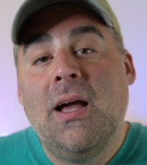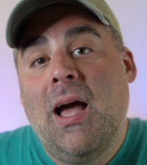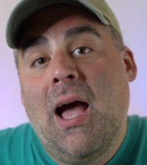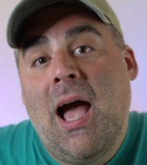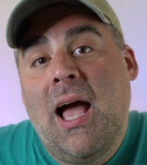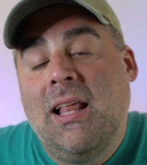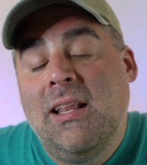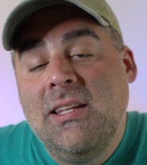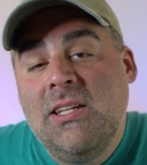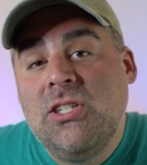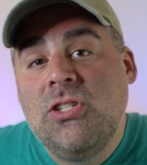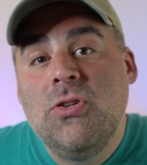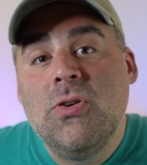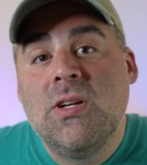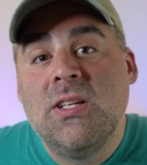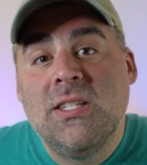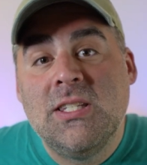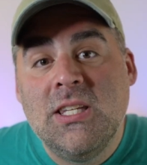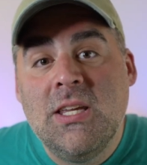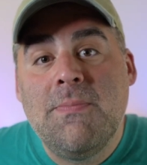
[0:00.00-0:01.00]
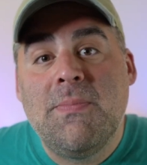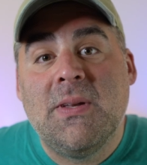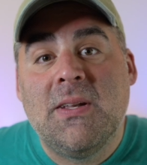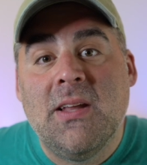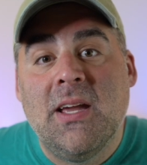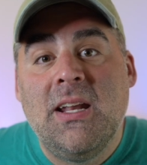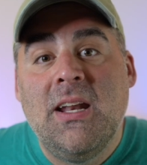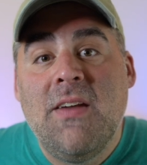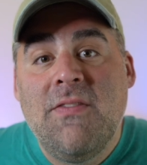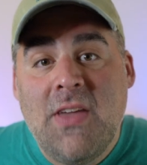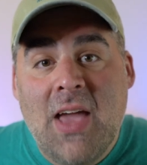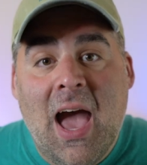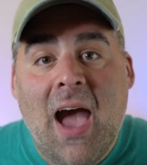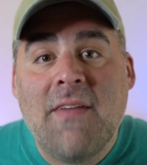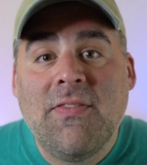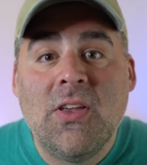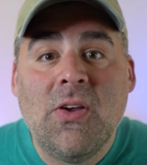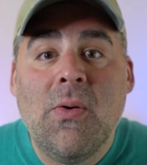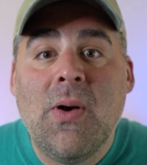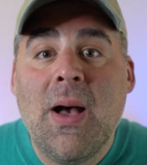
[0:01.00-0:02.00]
at least you can sleep at night. If you have
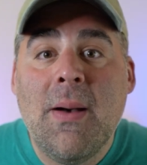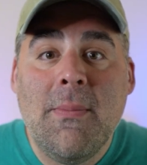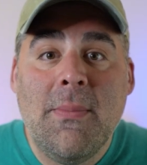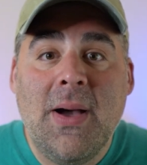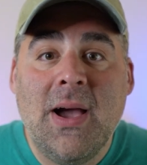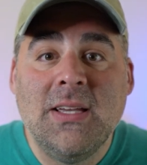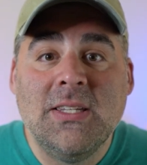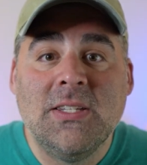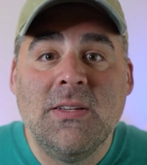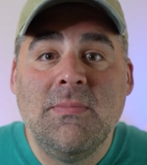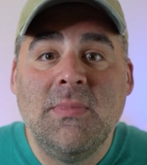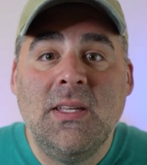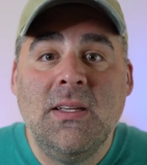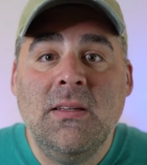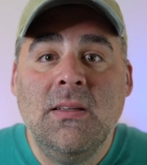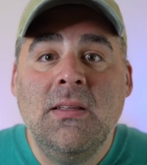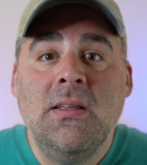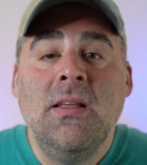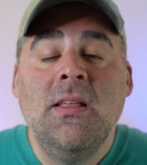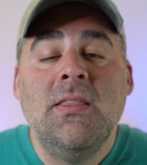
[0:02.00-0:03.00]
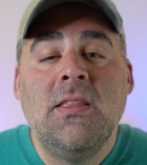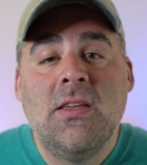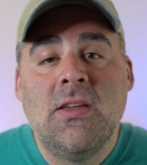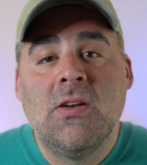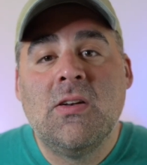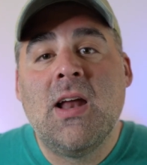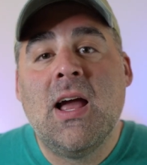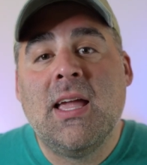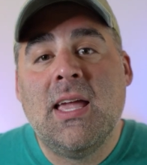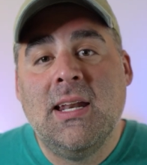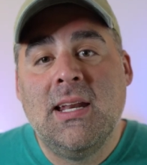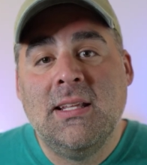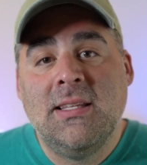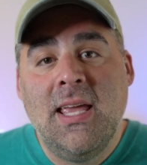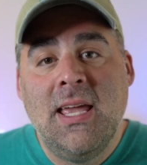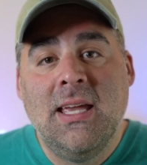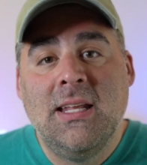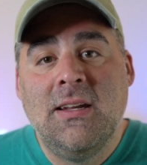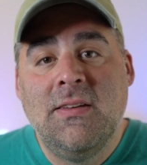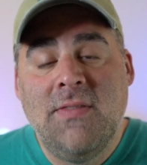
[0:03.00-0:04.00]
to go out and buy something, then you're not getting
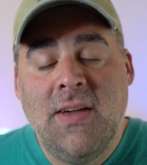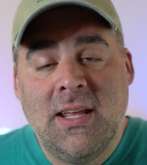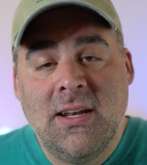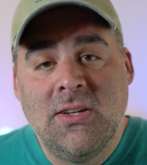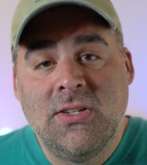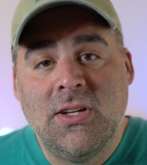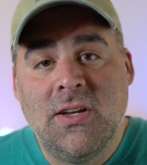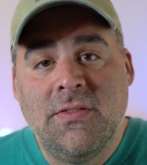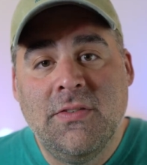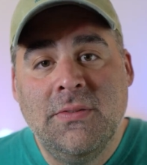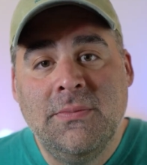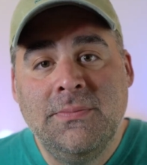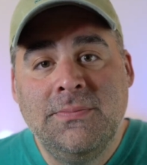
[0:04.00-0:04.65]
taken advantage of.